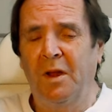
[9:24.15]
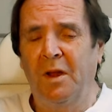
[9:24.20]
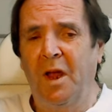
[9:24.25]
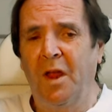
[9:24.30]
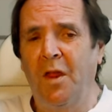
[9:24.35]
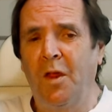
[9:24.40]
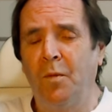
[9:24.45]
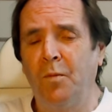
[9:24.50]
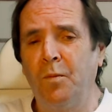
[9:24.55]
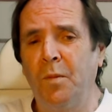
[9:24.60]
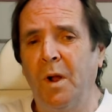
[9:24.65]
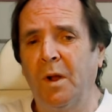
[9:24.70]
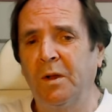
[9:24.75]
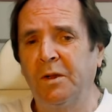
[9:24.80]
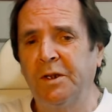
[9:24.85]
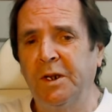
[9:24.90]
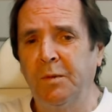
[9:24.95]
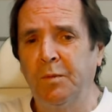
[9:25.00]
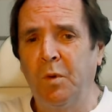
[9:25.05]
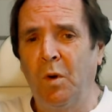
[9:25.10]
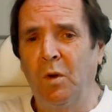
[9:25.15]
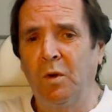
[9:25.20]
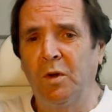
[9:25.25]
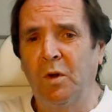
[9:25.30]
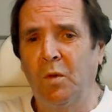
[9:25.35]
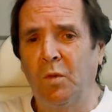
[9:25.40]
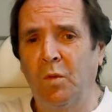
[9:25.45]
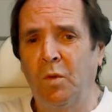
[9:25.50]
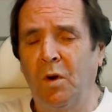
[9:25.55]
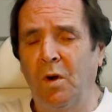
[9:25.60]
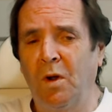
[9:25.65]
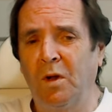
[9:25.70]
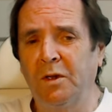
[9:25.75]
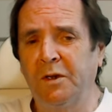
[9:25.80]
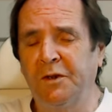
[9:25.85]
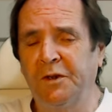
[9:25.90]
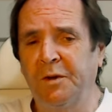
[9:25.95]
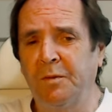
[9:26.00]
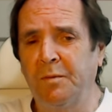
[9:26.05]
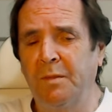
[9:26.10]
and the multipolar world
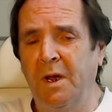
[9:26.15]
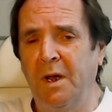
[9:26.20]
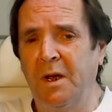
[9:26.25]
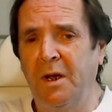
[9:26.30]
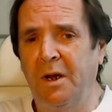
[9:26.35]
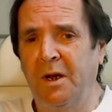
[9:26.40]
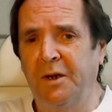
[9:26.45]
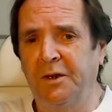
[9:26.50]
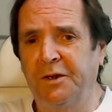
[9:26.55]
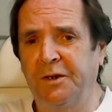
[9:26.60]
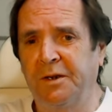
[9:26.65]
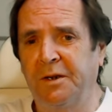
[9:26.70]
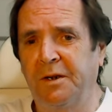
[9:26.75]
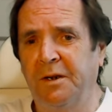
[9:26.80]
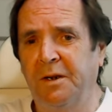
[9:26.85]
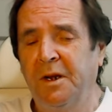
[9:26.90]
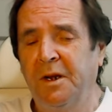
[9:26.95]
has emerged.